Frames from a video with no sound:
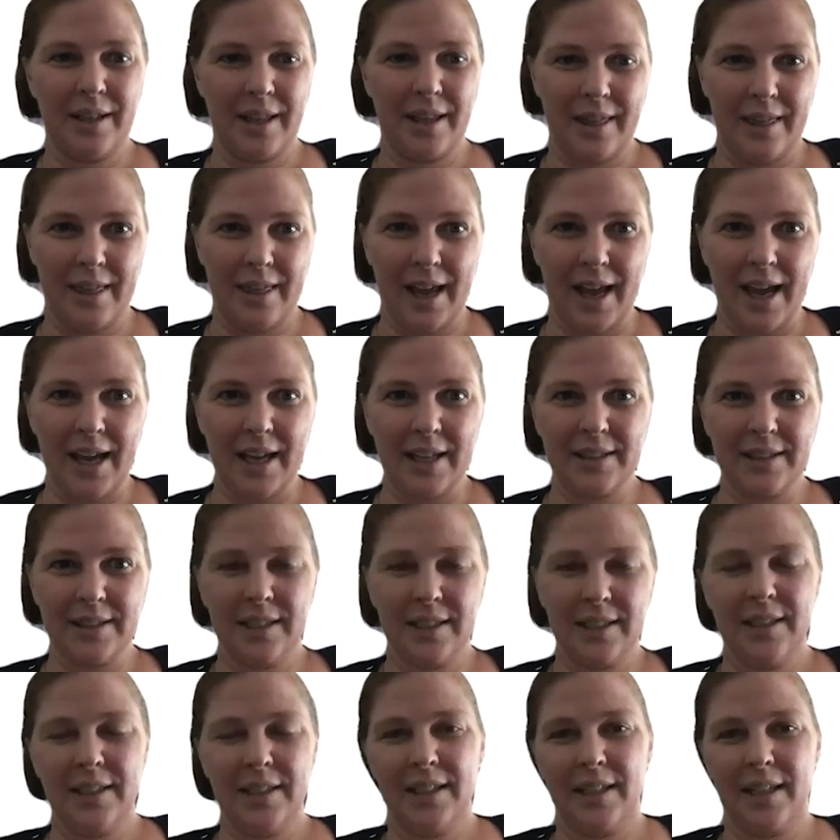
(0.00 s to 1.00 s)
that
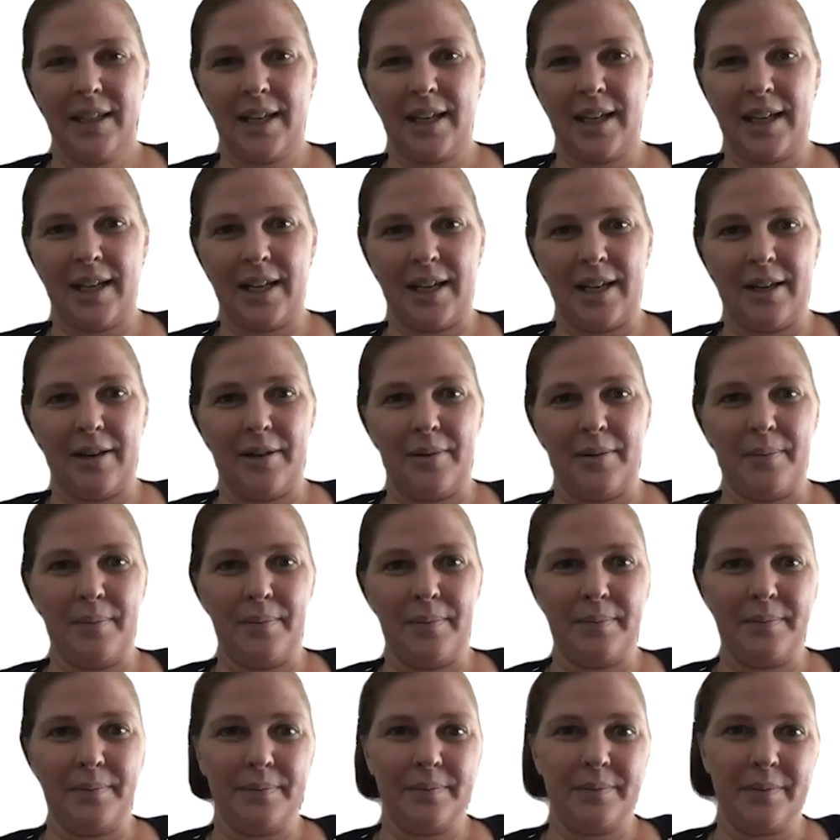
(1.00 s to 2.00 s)

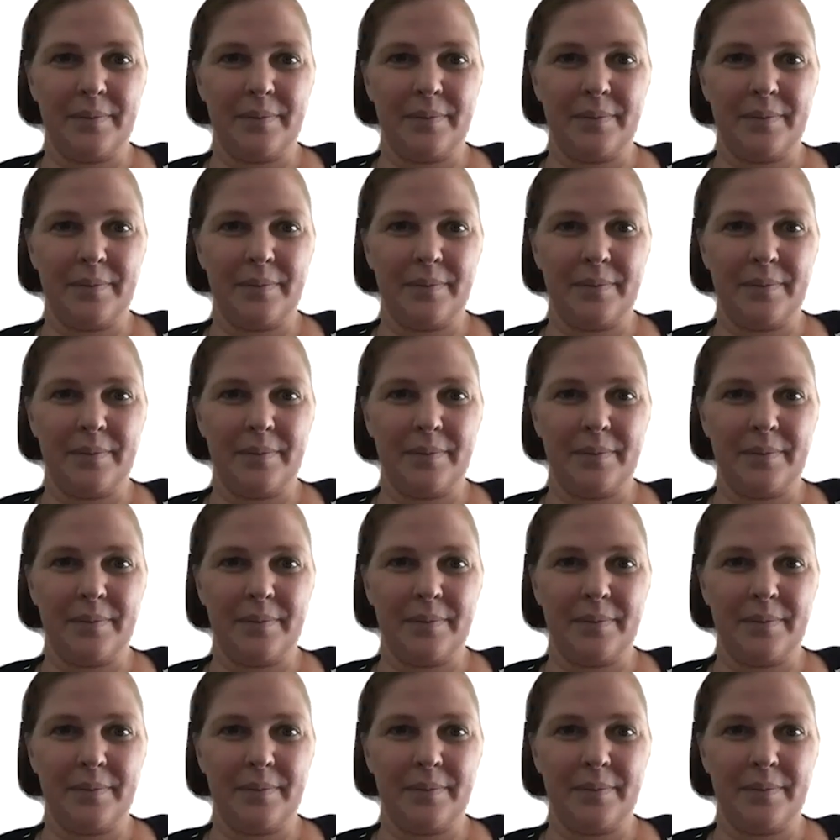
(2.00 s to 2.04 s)
um,